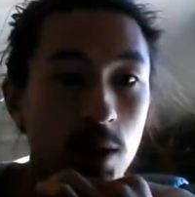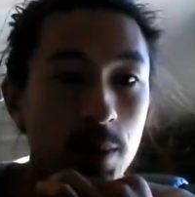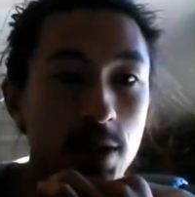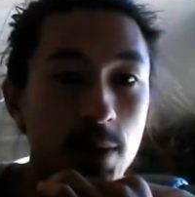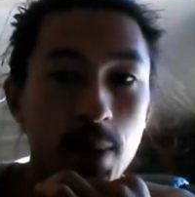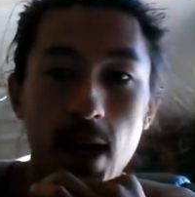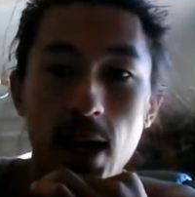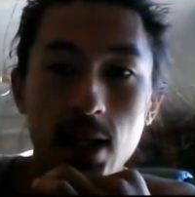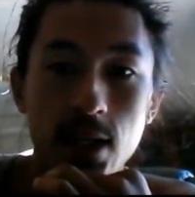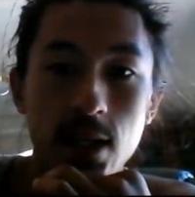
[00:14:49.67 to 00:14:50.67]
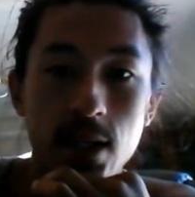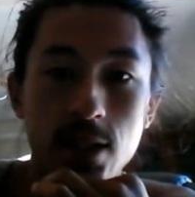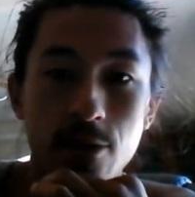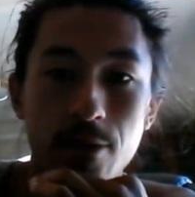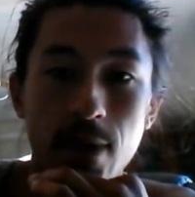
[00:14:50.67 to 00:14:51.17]
This pack
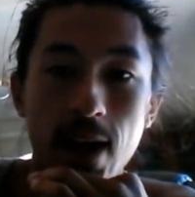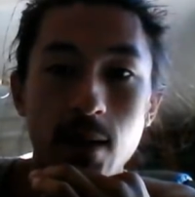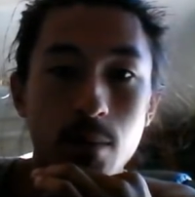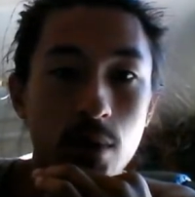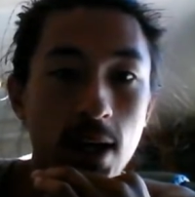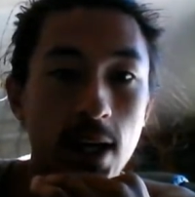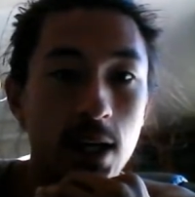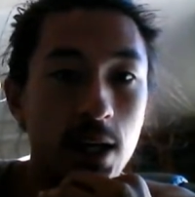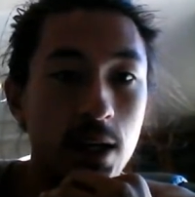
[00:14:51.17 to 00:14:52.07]
is a fat brick.